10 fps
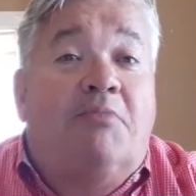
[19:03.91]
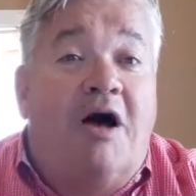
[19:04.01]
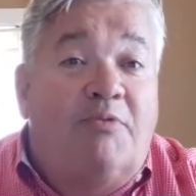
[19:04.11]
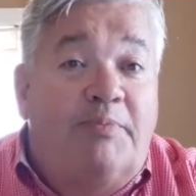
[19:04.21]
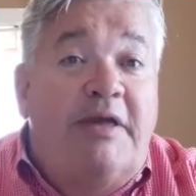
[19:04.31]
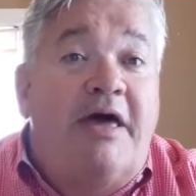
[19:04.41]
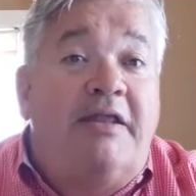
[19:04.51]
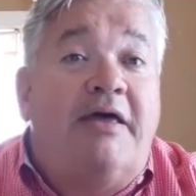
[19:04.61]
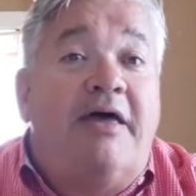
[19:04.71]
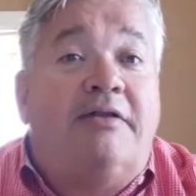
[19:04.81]
Mom will be
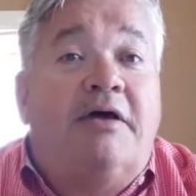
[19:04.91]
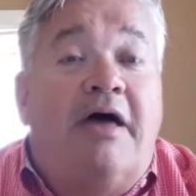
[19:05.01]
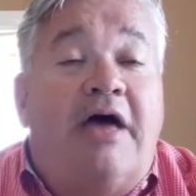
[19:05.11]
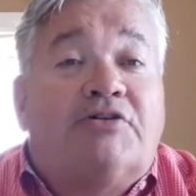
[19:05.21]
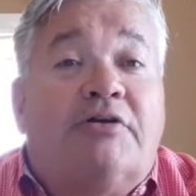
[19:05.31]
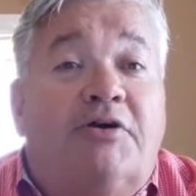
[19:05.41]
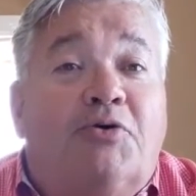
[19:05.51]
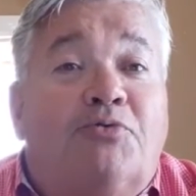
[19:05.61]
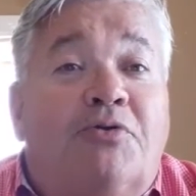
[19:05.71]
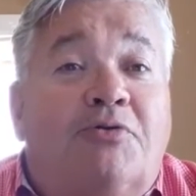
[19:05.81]
88 uh, actually
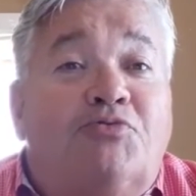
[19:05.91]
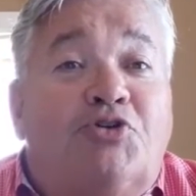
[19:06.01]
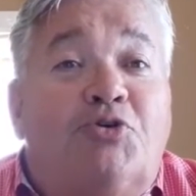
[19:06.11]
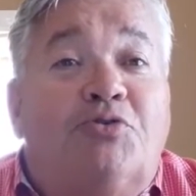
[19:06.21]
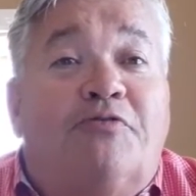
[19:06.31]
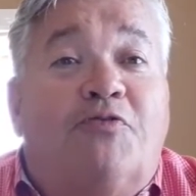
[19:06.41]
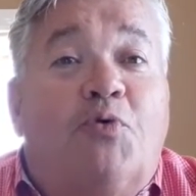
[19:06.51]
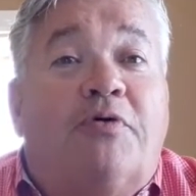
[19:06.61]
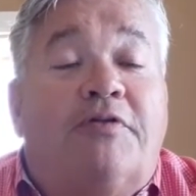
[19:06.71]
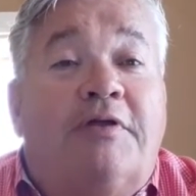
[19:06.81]
on, on June the
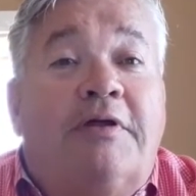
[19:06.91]
4th.